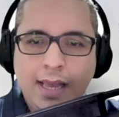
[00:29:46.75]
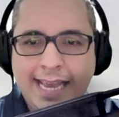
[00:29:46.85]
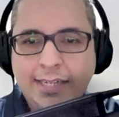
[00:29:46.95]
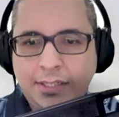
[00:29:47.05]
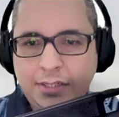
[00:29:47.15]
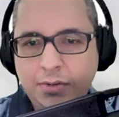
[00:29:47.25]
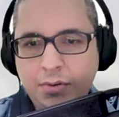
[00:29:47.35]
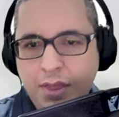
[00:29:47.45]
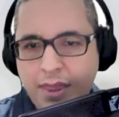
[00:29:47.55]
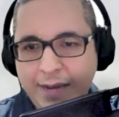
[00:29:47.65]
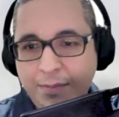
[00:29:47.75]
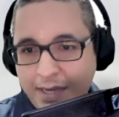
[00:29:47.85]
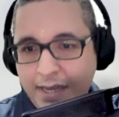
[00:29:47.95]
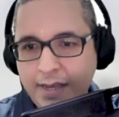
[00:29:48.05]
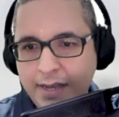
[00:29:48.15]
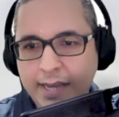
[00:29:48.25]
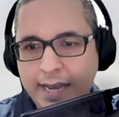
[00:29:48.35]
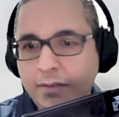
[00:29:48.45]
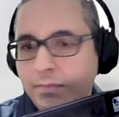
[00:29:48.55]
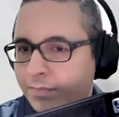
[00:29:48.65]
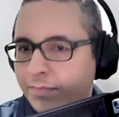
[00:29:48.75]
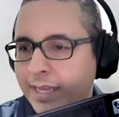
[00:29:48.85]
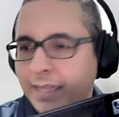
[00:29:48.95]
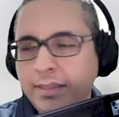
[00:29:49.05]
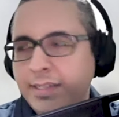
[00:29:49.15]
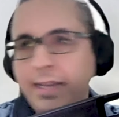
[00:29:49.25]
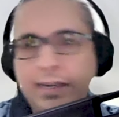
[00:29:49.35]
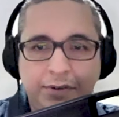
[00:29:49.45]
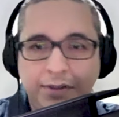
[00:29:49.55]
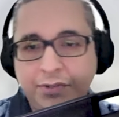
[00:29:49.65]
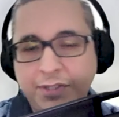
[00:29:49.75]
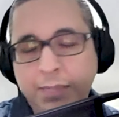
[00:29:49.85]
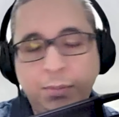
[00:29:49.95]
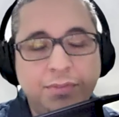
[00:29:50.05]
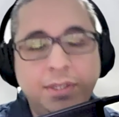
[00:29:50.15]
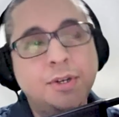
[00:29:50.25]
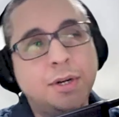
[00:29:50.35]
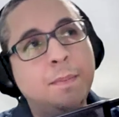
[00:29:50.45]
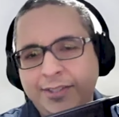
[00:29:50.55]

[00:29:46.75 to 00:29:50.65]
get to that peak again, at least not for the foreseeable future.